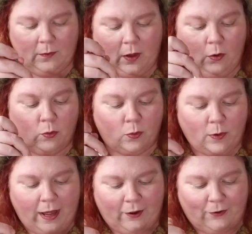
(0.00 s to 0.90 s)
Oh,
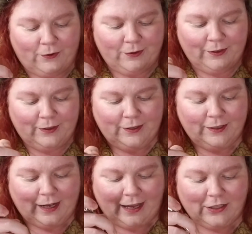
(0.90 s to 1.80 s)
wow.
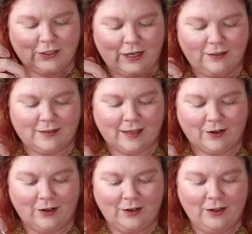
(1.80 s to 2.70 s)
Nice chunks
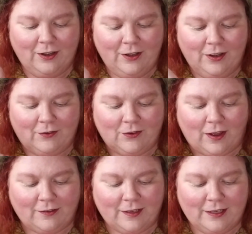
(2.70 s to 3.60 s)
there.
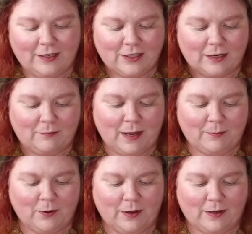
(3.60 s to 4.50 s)
Sausage and
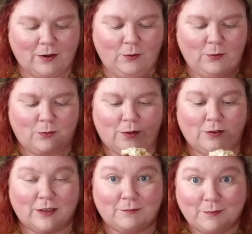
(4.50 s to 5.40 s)
pepper and, ooh,
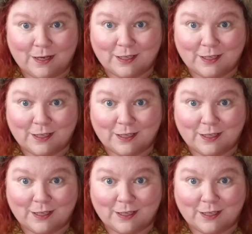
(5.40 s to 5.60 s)
there's a bit